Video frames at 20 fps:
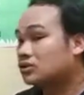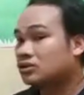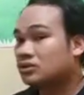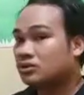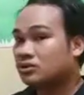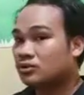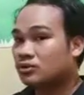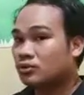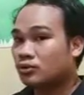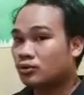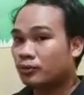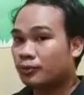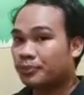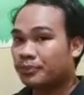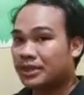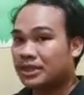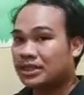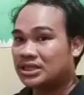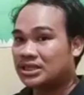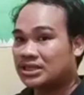
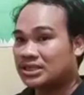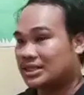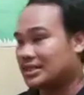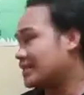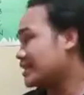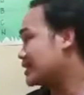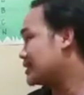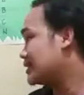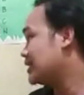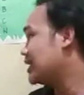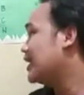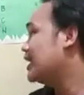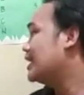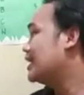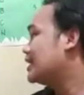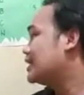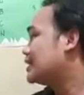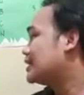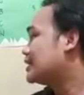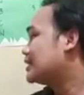2p6,
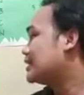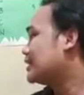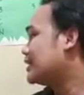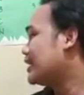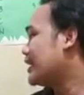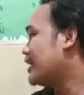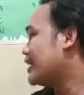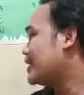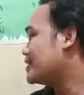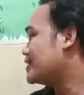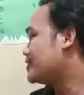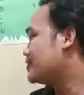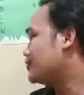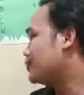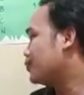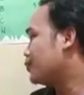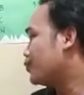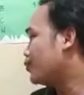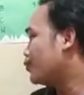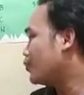3s2,
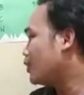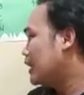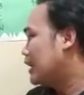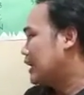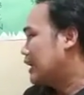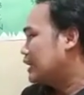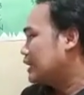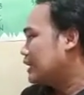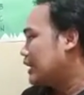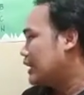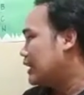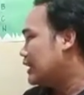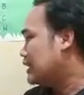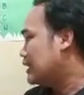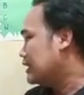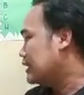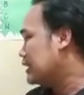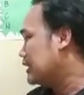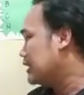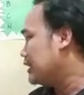and
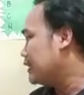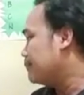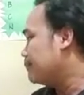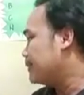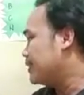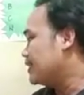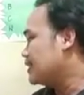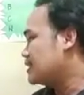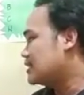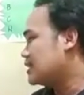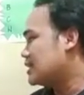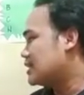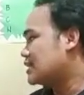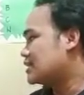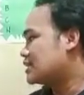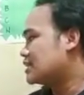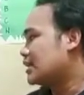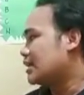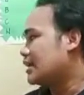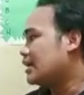3p6,
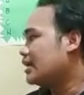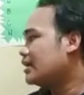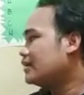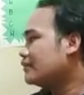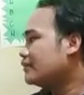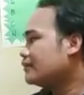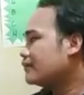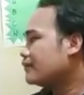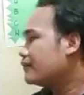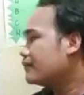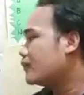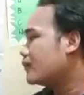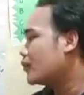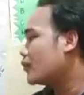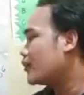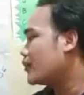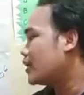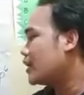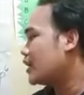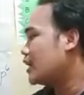and
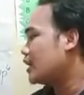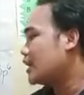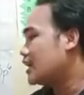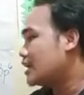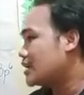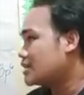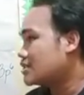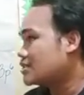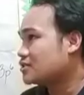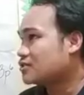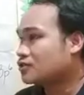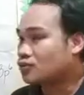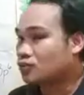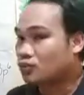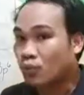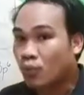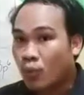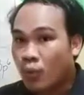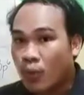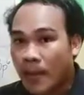4s2.
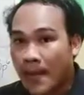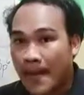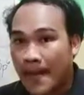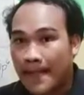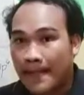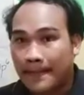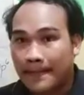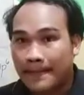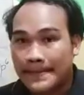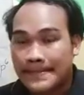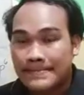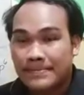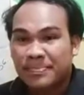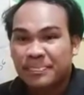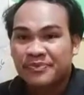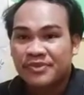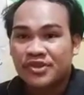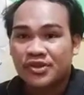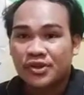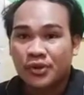
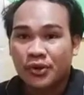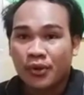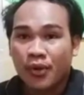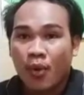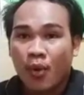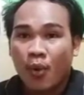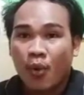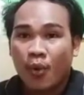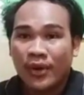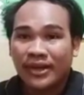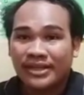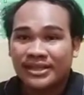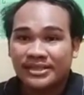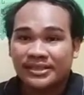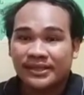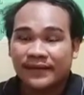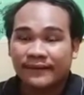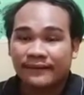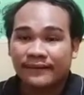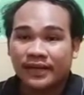So what is the
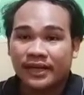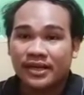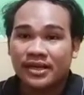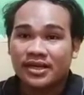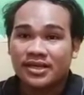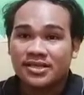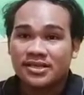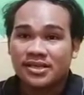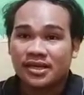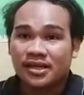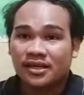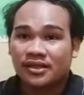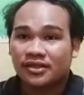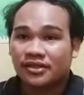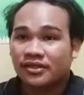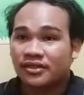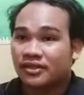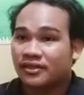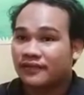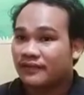valence electron
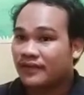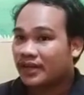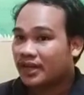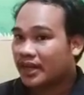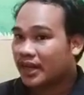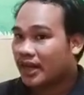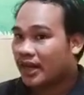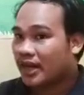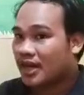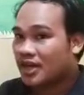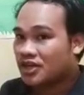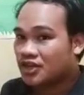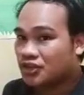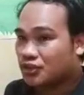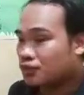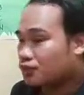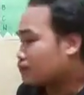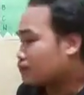of calcium?